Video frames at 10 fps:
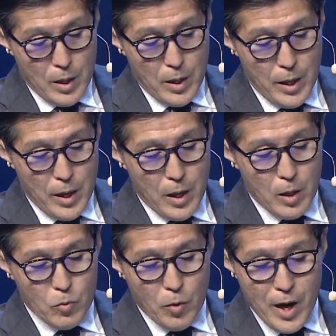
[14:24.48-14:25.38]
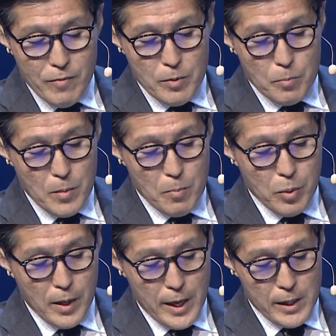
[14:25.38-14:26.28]
and have in
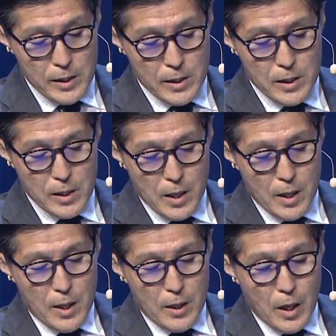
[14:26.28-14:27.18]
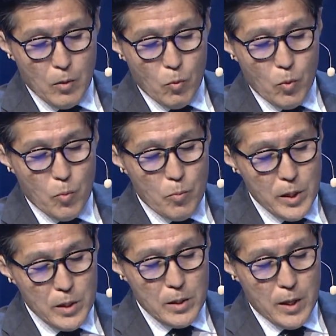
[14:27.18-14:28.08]
place that we will
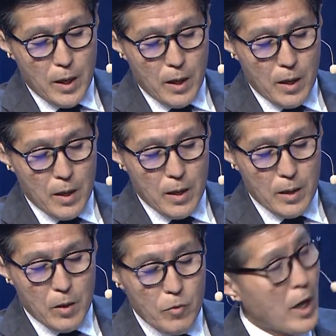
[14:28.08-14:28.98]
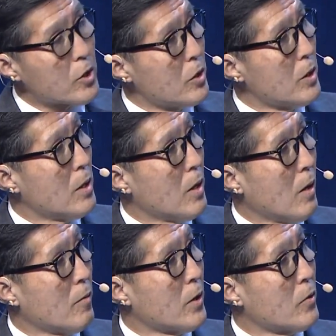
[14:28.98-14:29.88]
meet the reduction
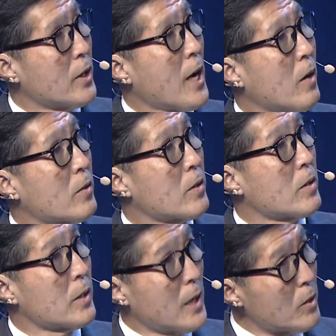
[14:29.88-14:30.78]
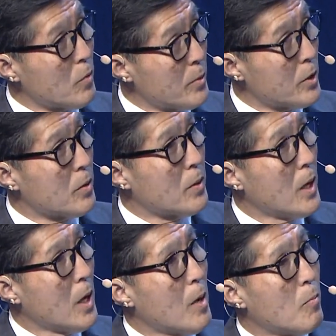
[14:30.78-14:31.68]
of the greenhouse gas emission
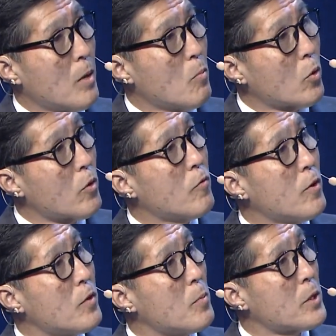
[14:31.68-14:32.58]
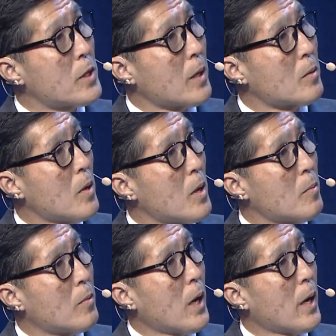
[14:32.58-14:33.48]
by more than 50%
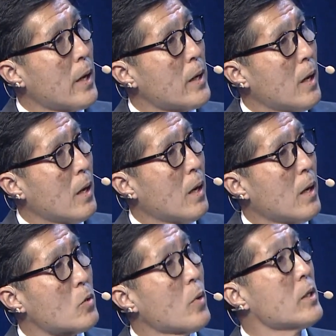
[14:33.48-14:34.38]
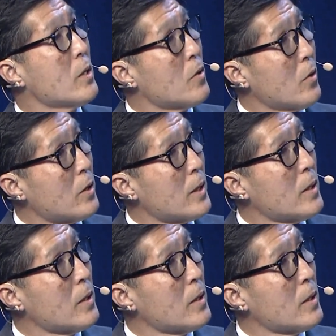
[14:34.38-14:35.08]
by 2030,